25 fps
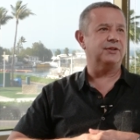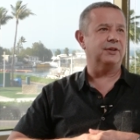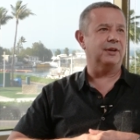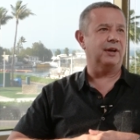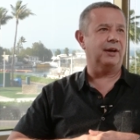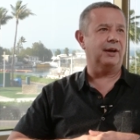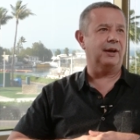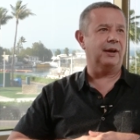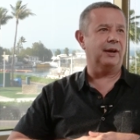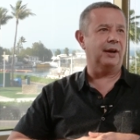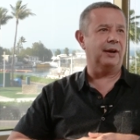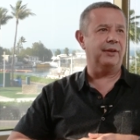And
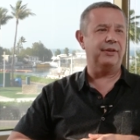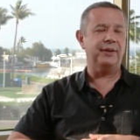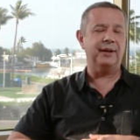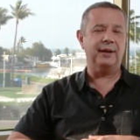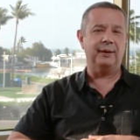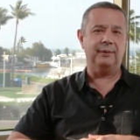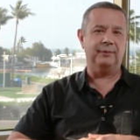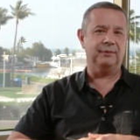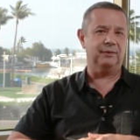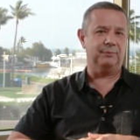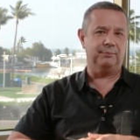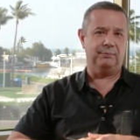I
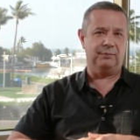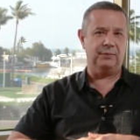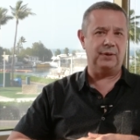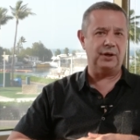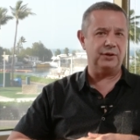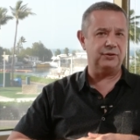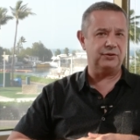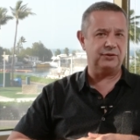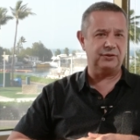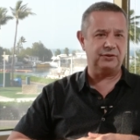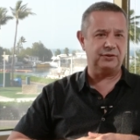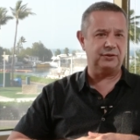think
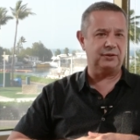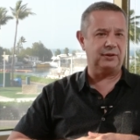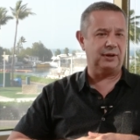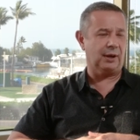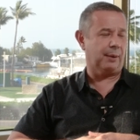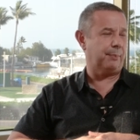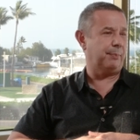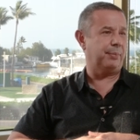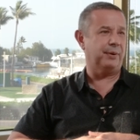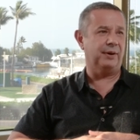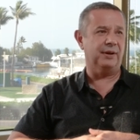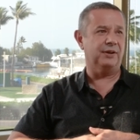most
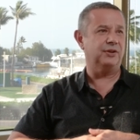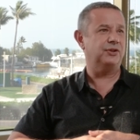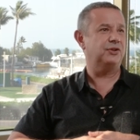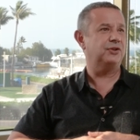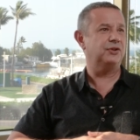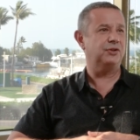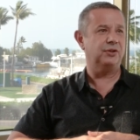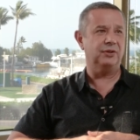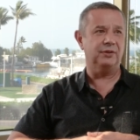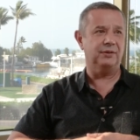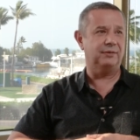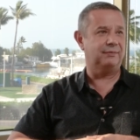companies
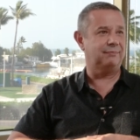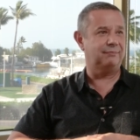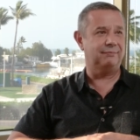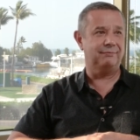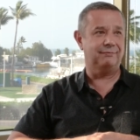should